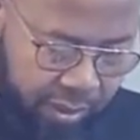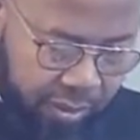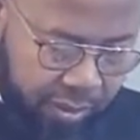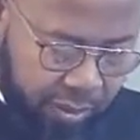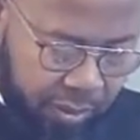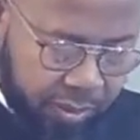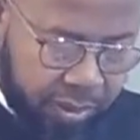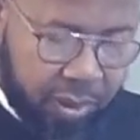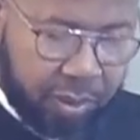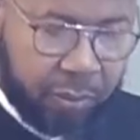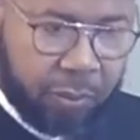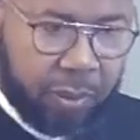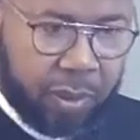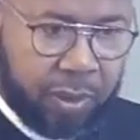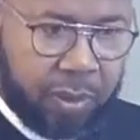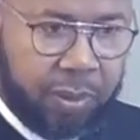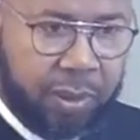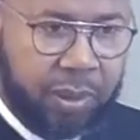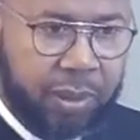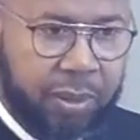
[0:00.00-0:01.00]
and shows
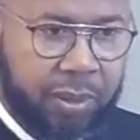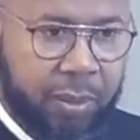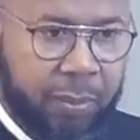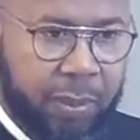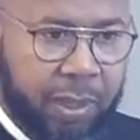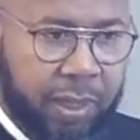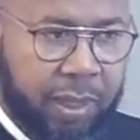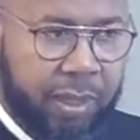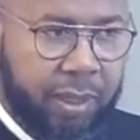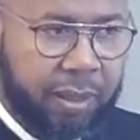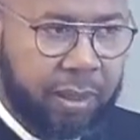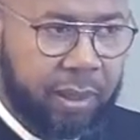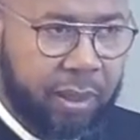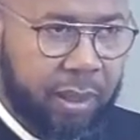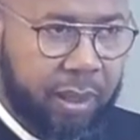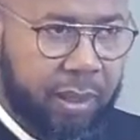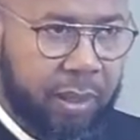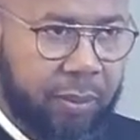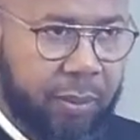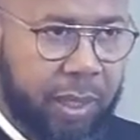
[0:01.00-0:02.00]
goodwill into the meeting
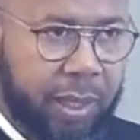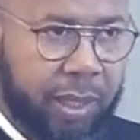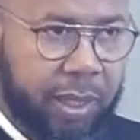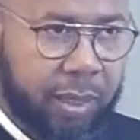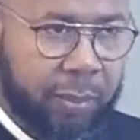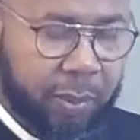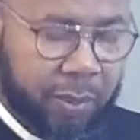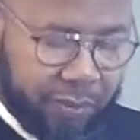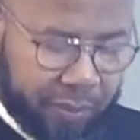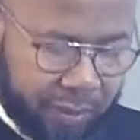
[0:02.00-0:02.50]
and the reckoning